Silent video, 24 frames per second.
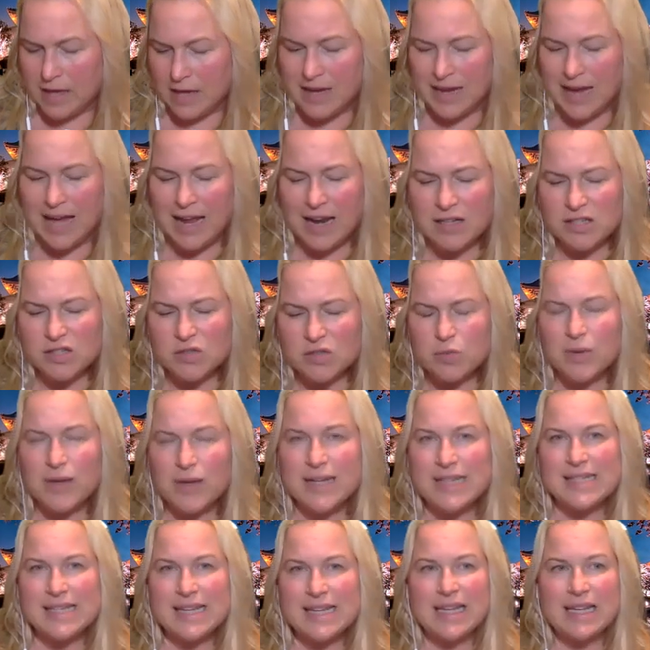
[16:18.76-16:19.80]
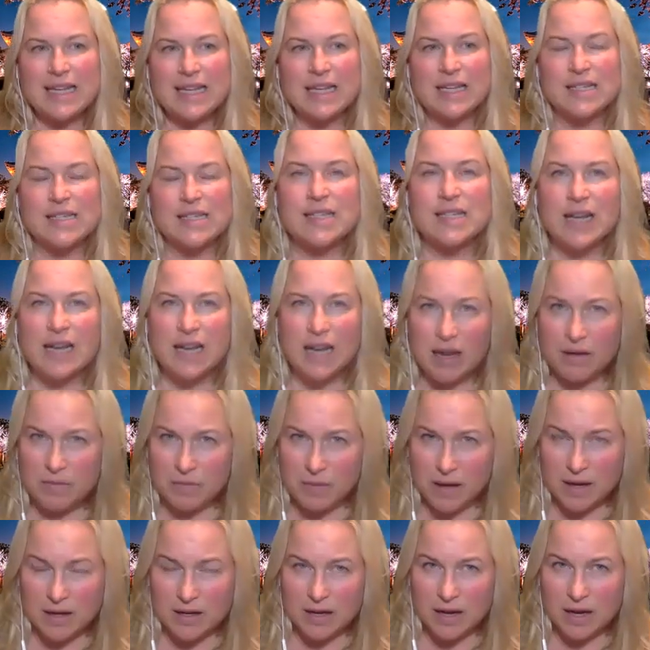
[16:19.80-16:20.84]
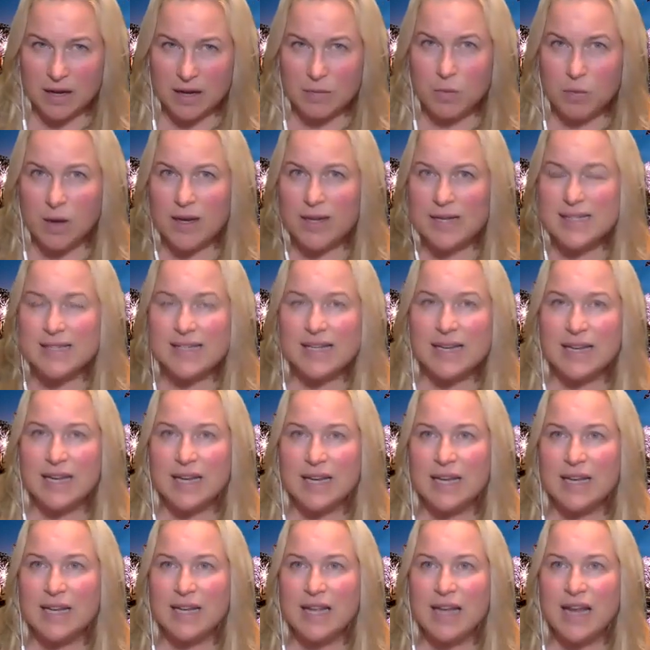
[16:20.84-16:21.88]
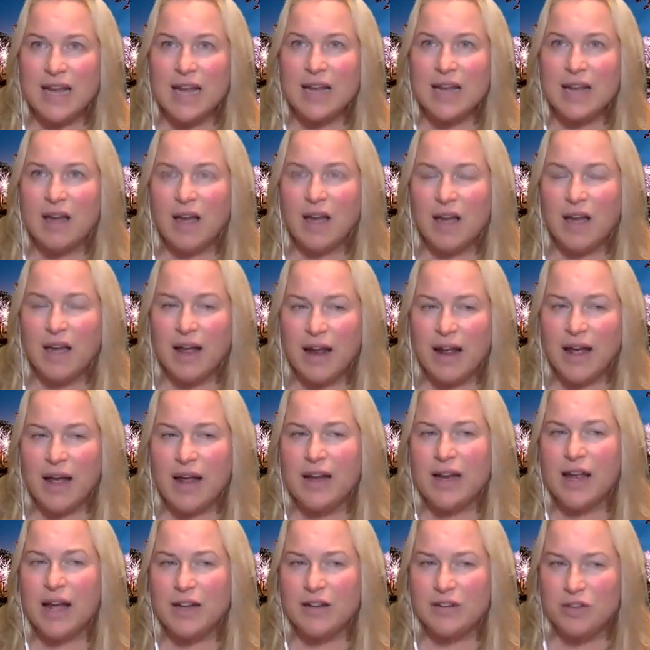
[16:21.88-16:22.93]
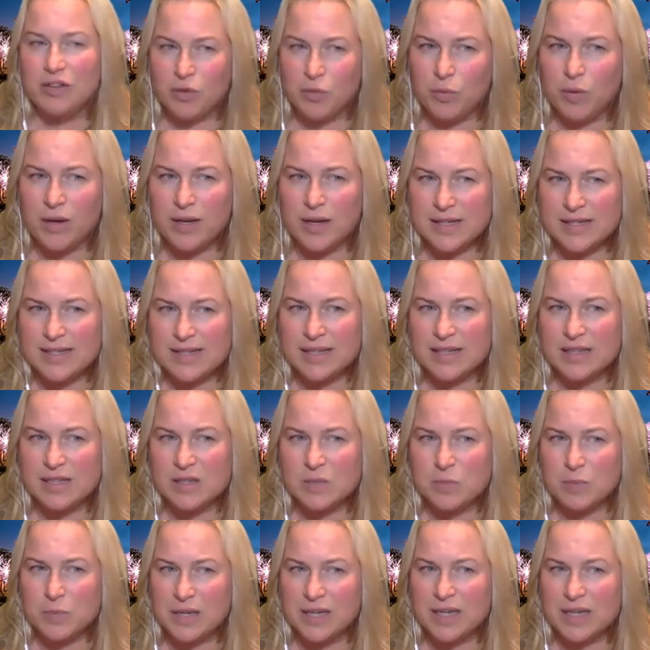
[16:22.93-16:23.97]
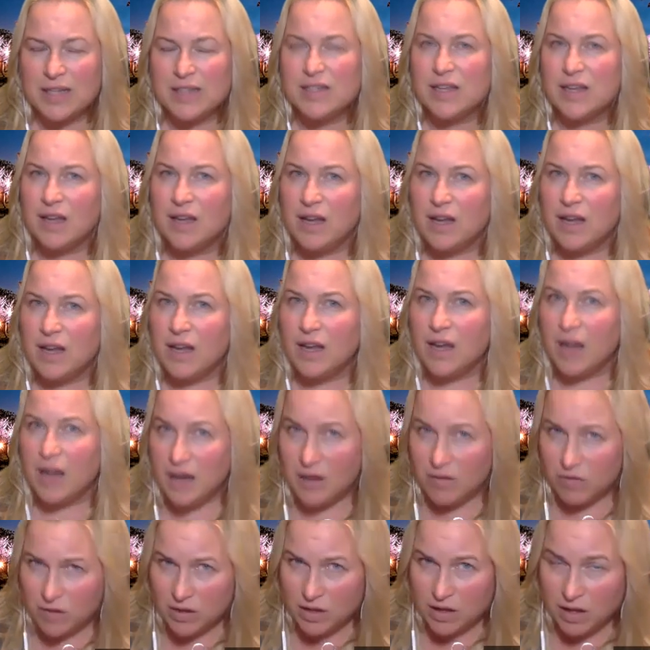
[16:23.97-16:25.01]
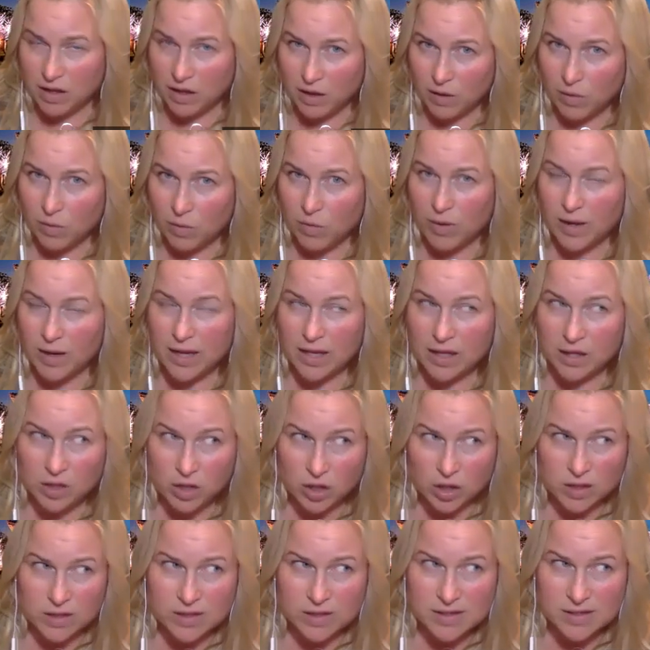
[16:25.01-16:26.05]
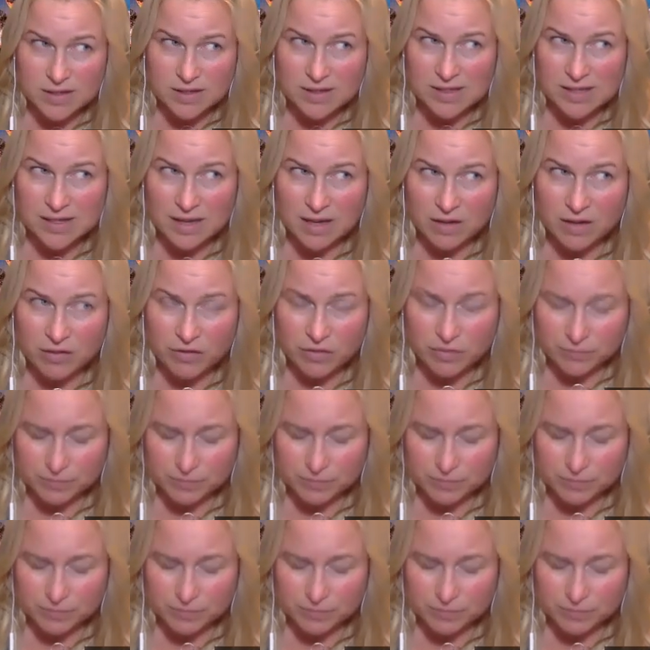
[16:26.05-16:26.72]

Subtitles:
I just want to say this, and I want to say that I do want to say this, because even though it looks as if